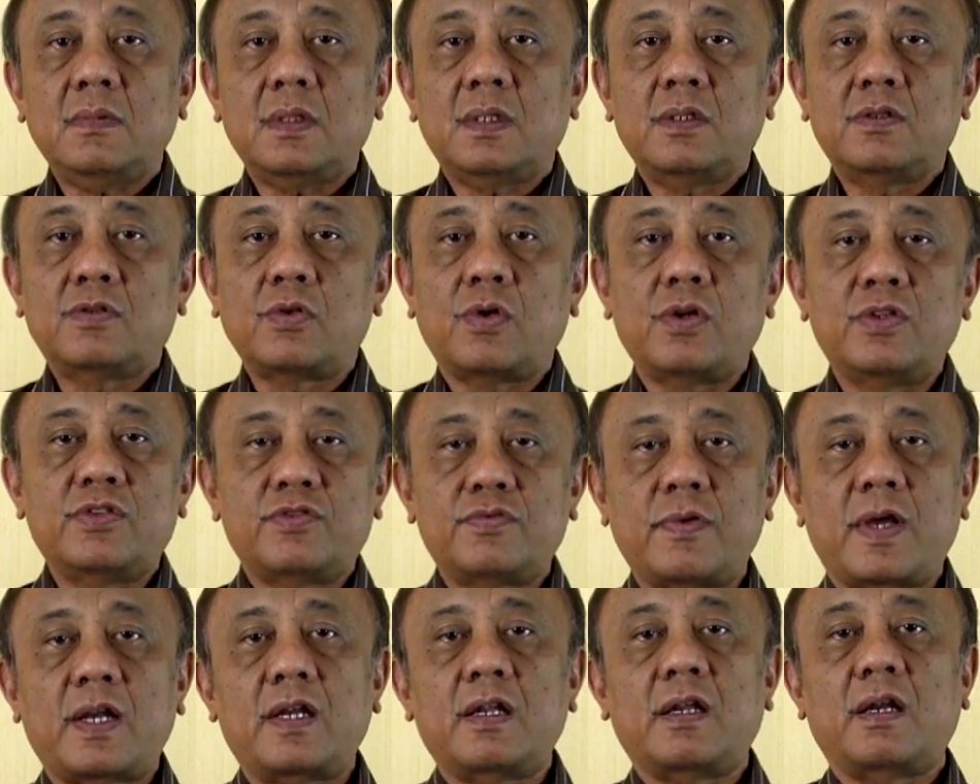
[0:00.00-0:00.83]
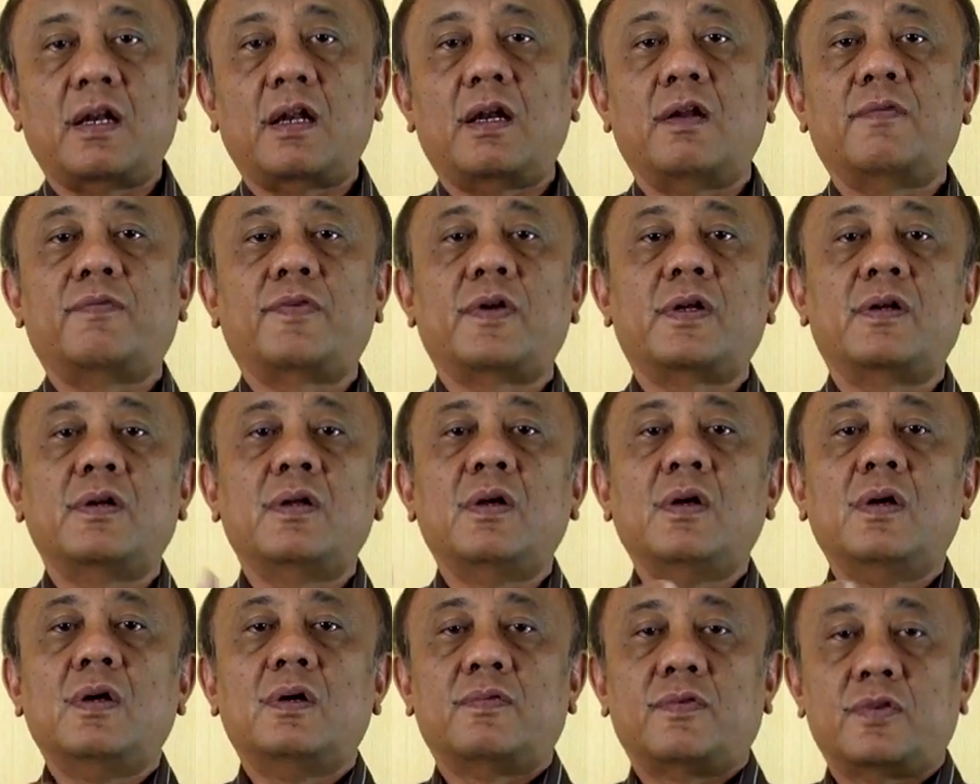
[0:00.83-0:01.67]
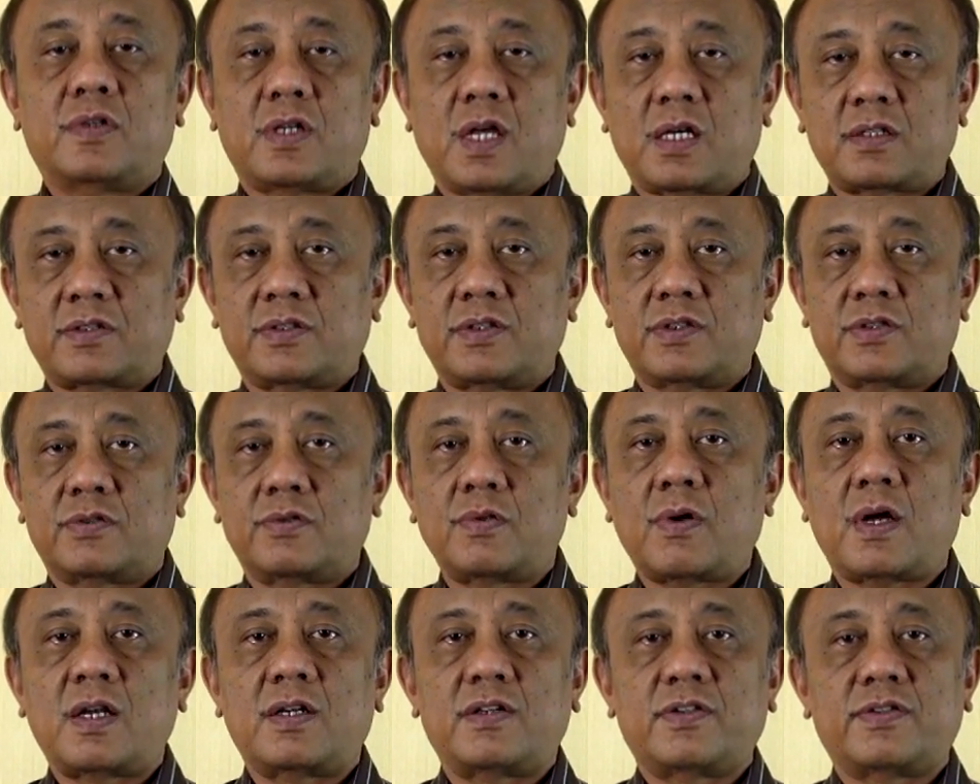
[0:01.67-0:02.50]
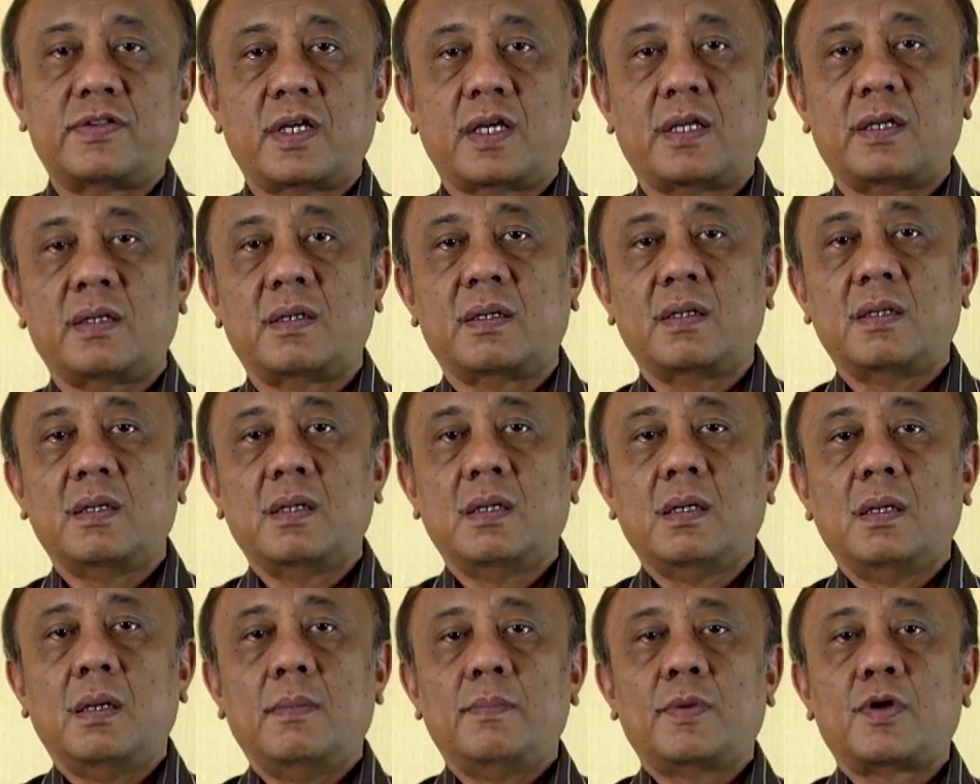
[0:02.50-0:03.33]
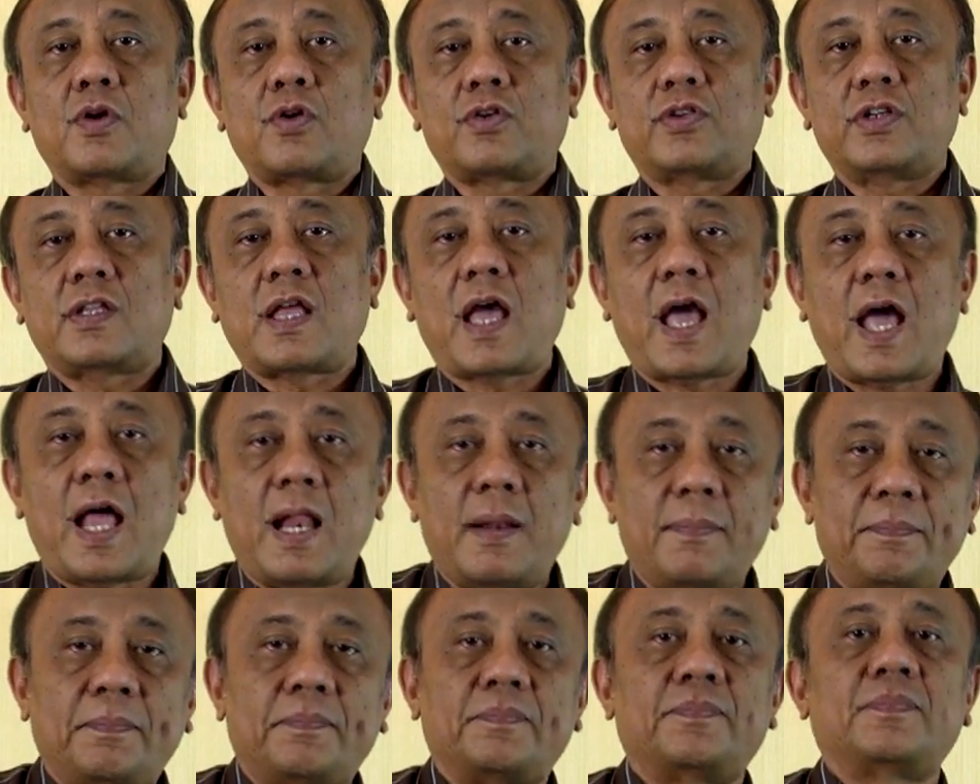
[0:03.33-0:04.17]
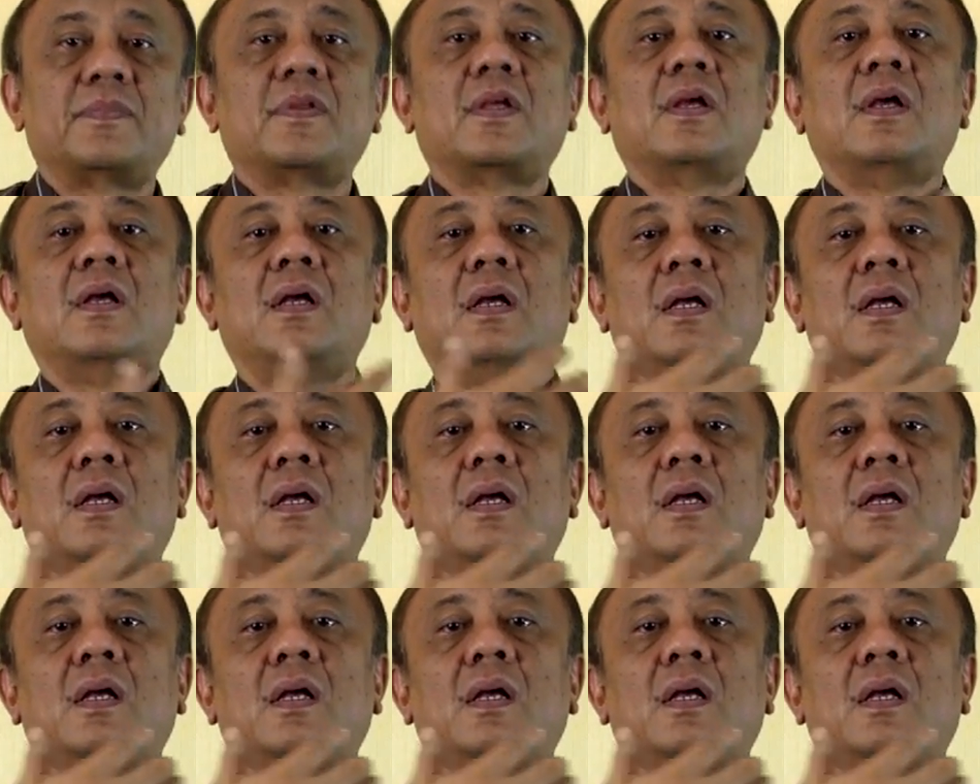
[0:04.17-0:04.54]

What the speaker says: So it's very relevant for doctors to understand because it helps